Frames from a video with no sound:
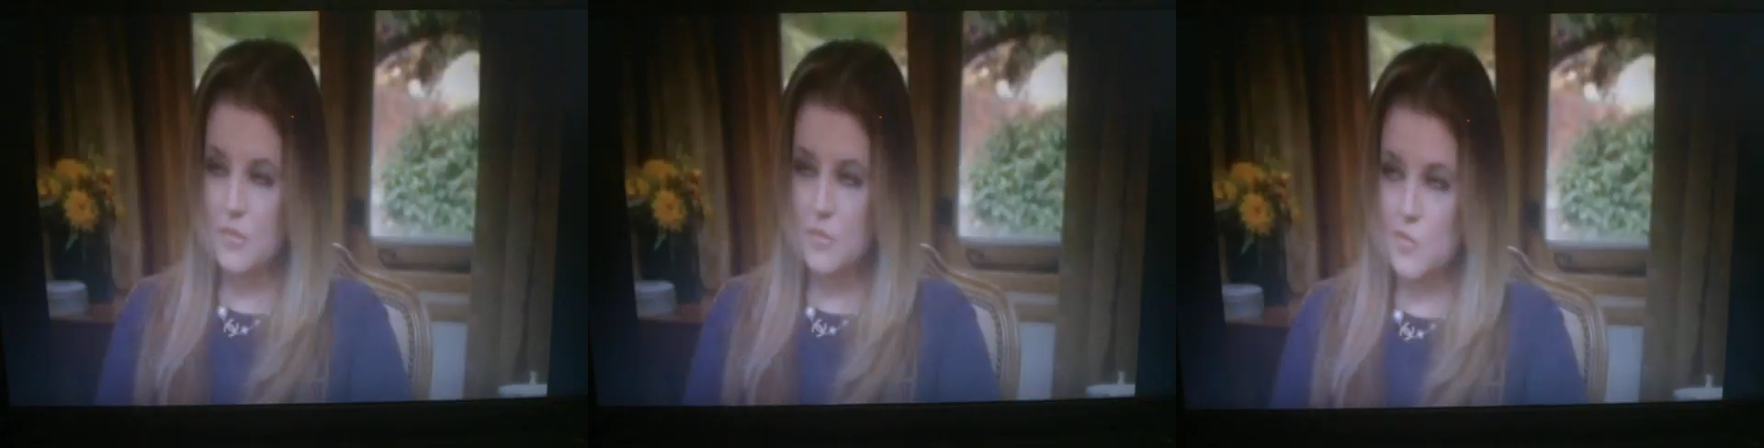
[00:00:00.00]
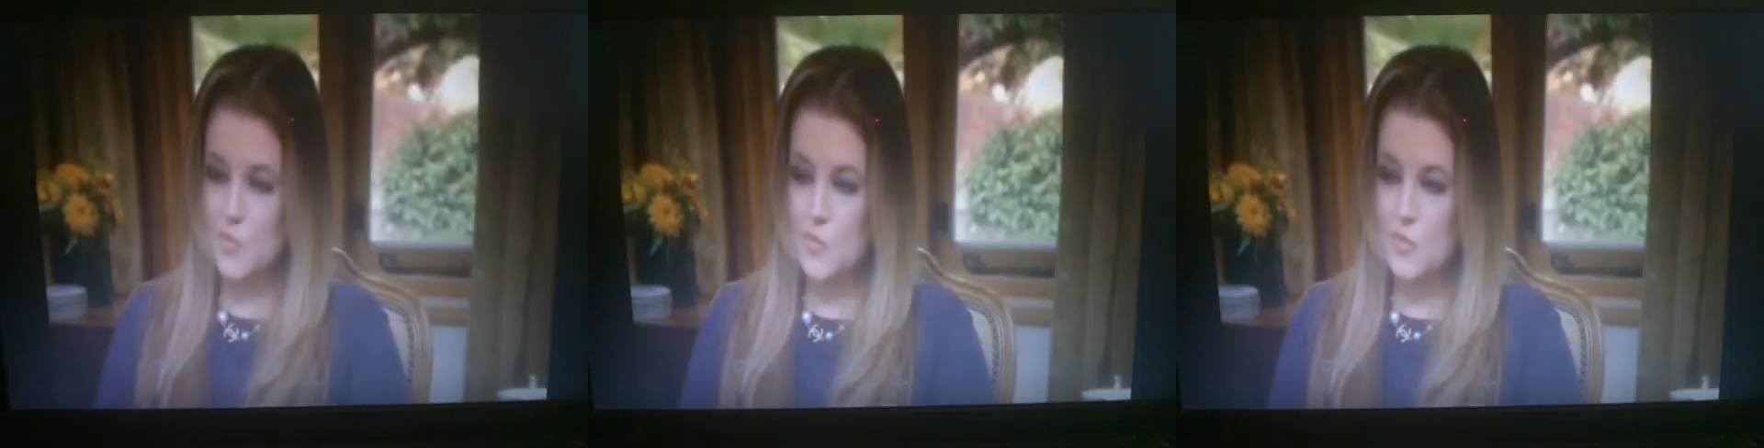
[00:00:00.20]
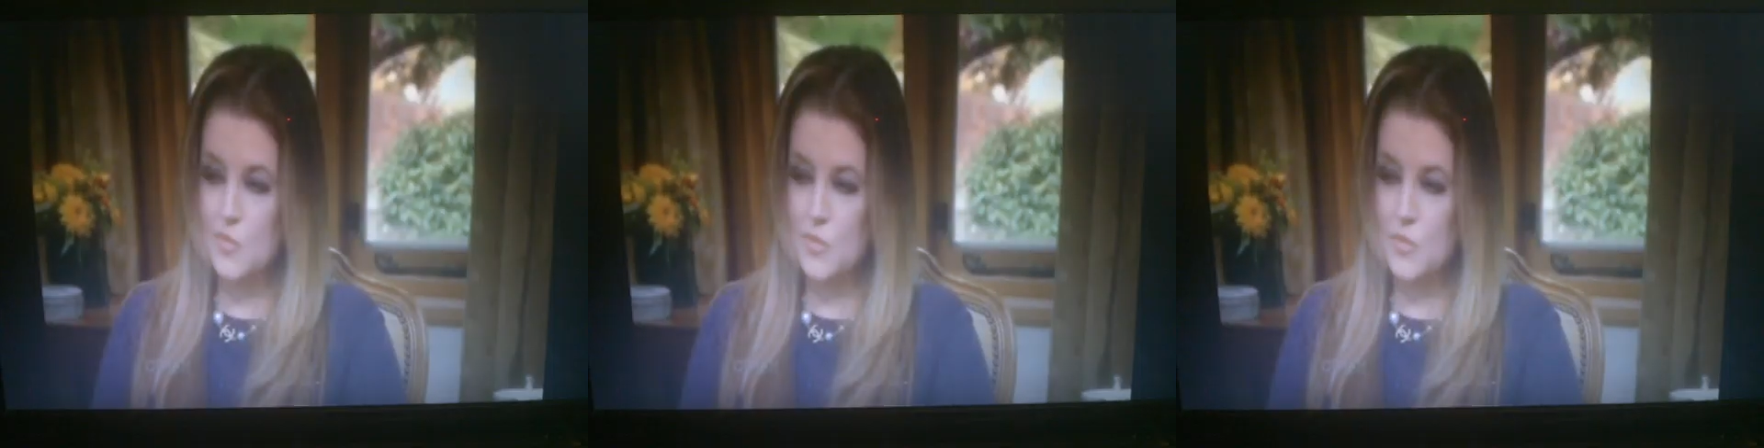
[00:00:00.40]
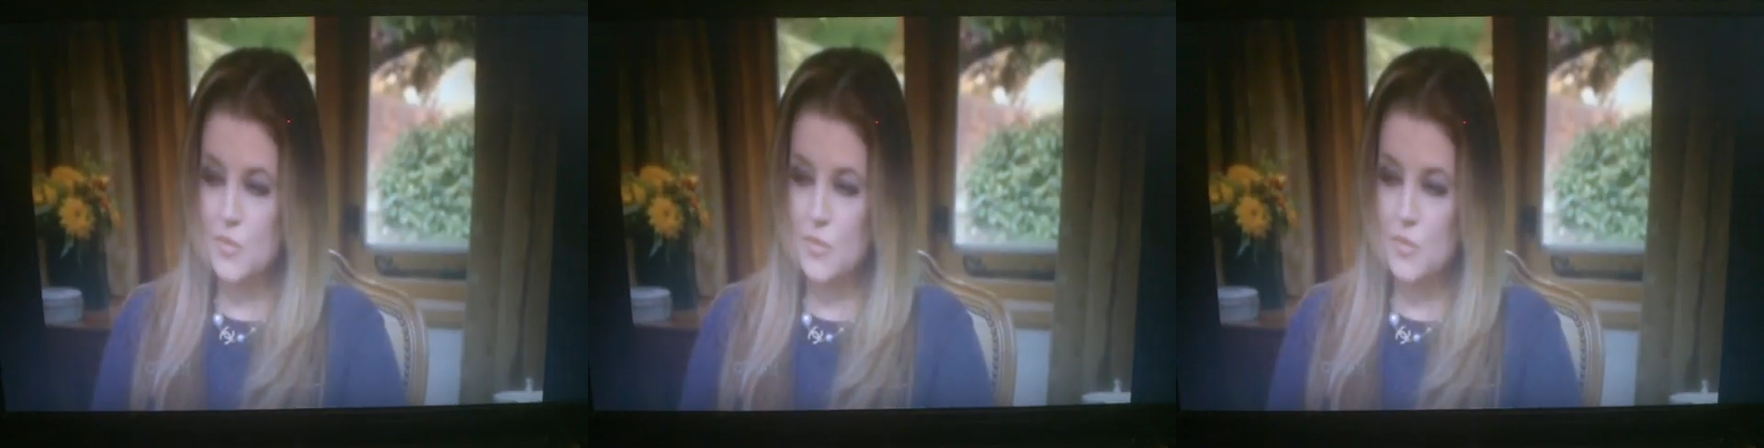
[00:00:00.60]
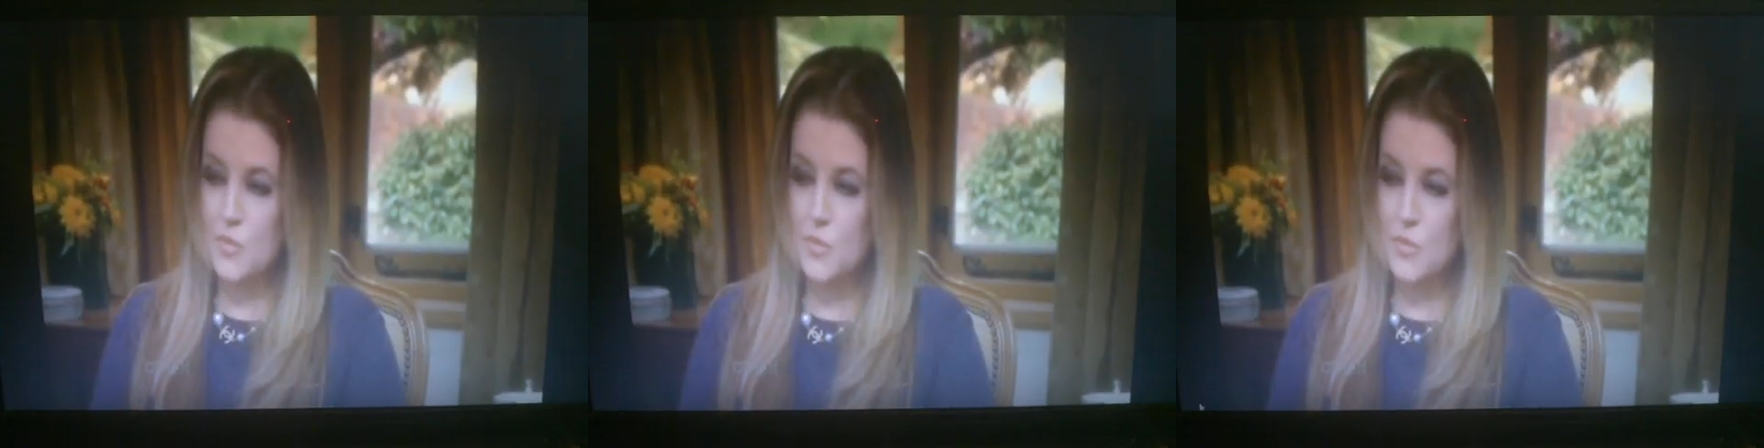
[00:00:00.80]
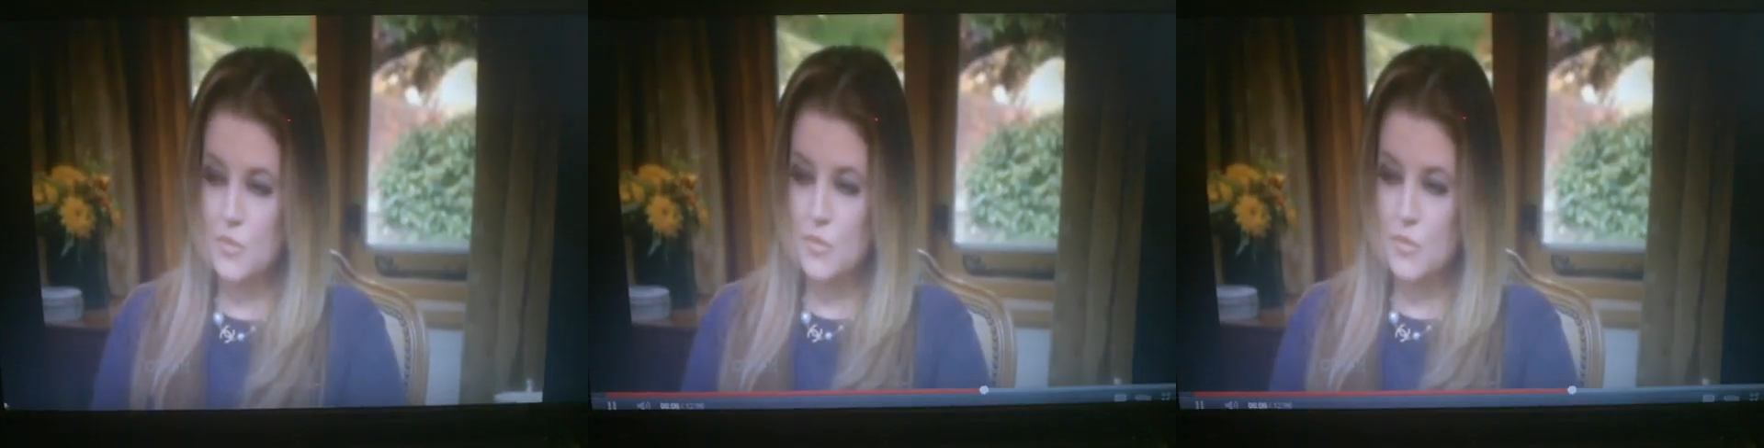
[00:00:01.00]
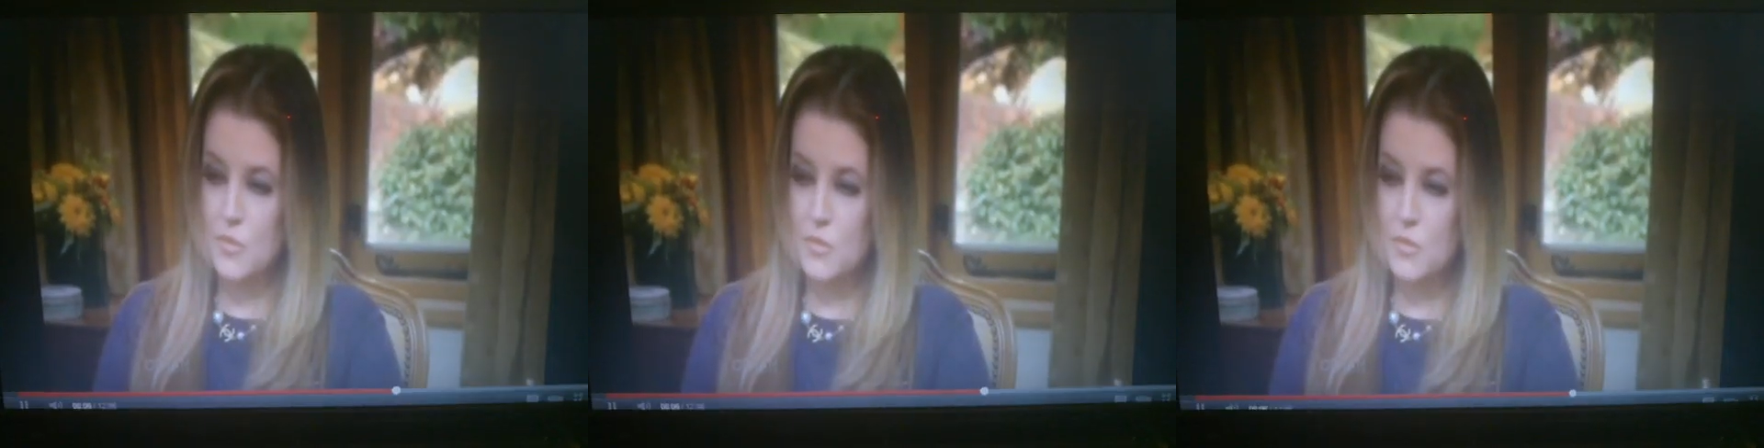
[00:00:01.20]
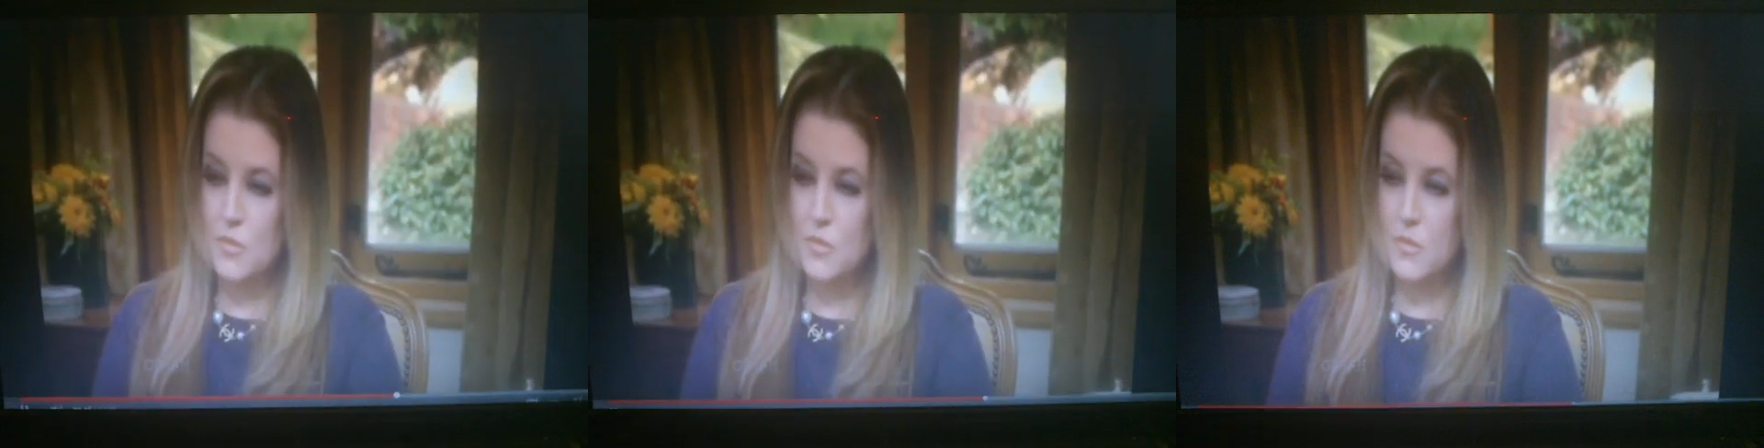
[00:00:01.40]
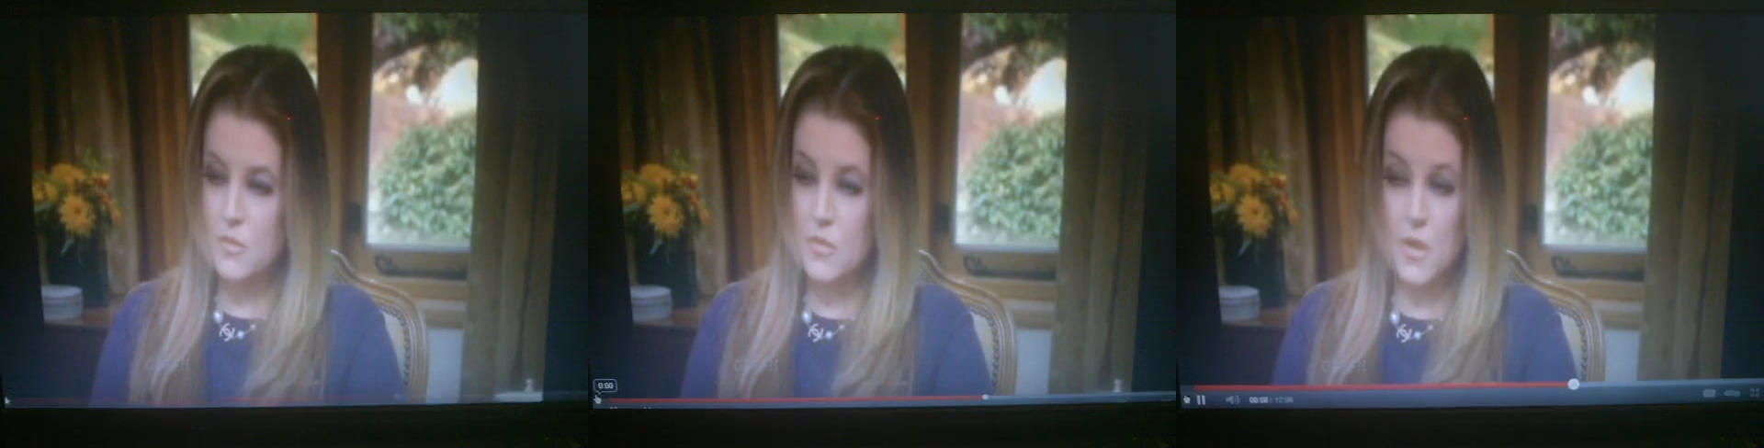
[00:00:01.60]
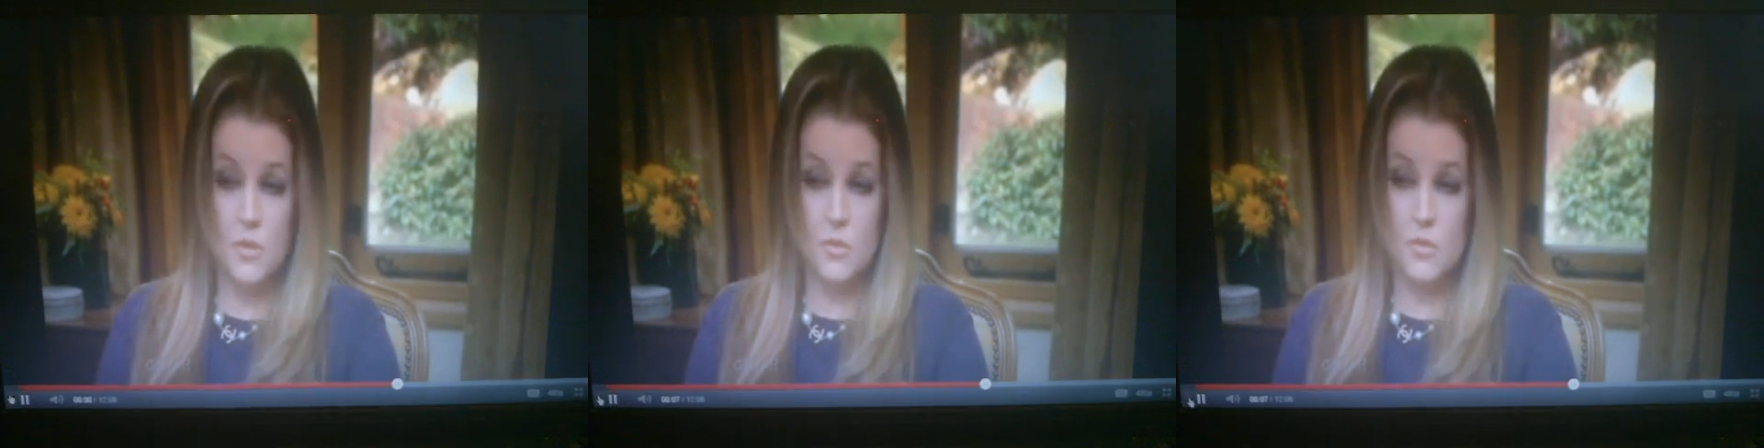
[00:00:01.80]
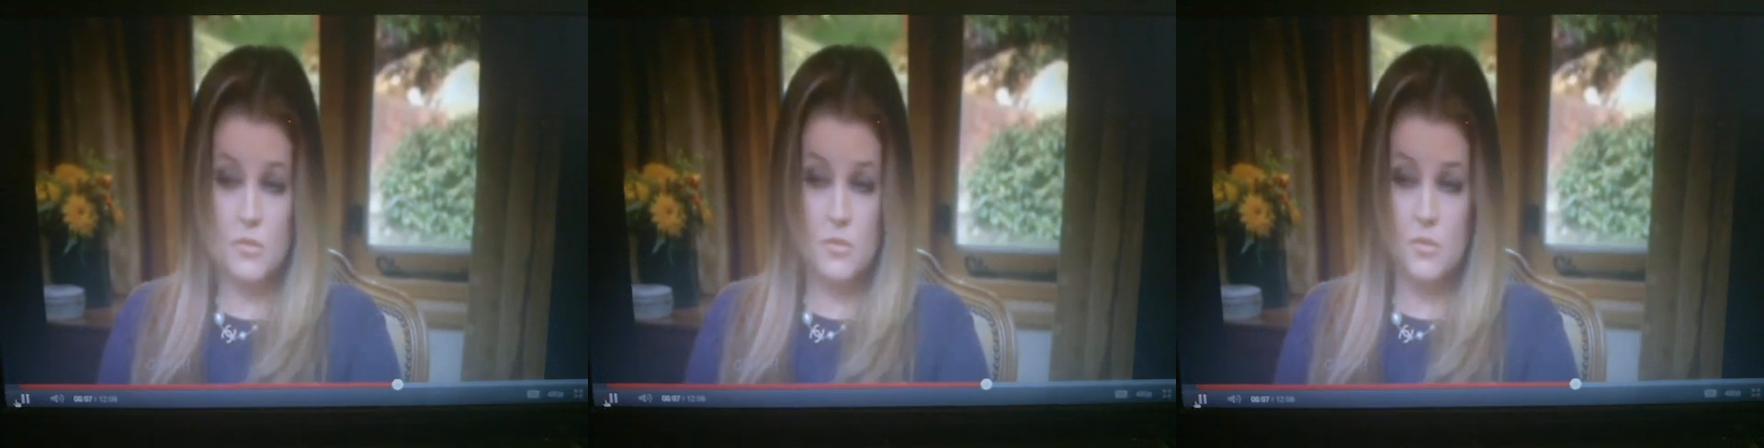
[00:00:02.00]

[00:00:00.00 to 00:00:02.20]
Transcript: No, I